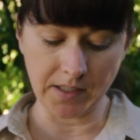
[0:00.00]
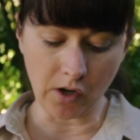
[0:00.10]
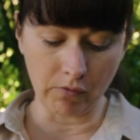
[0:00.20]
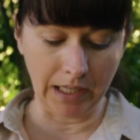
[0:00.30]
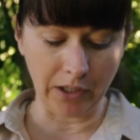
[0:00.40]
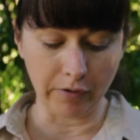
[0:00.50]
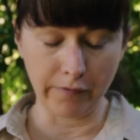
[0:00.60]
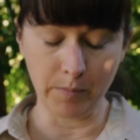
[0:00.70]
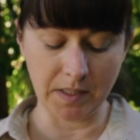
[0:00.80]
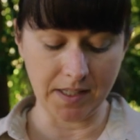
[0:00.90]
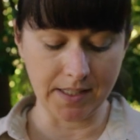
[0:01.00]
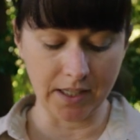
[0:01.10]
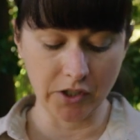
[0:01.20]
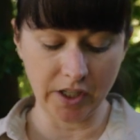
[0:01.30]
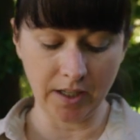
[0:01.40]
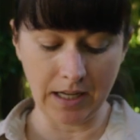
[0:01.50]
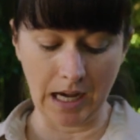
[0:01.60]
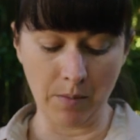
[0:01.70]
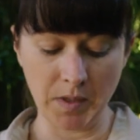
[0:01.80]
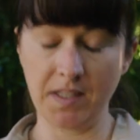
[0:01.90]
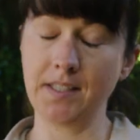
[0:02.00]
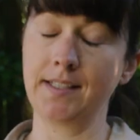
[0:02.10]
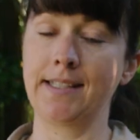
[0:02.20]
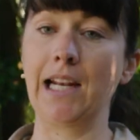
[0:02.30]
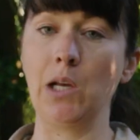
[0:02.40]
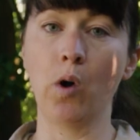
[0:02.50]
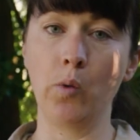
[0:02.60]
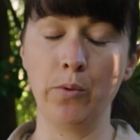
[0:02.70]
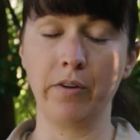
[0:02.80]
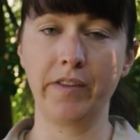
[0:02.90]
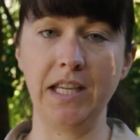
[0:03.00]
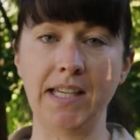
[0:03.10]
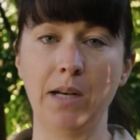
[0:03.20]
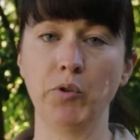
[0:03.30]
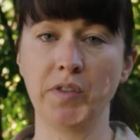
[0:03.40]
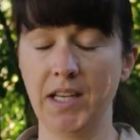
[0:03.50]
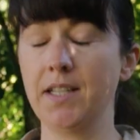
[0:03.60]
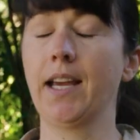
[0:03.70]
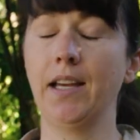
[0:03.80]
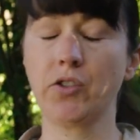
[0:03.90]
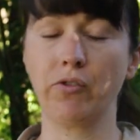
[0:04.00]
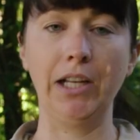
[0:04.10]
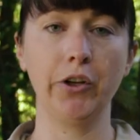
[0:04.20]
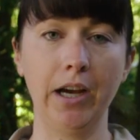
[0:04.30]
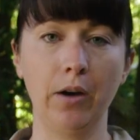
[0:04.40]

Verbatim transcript: it's got really good firmness and texture, um, and this is exactly what we want for these animals. It indicates really good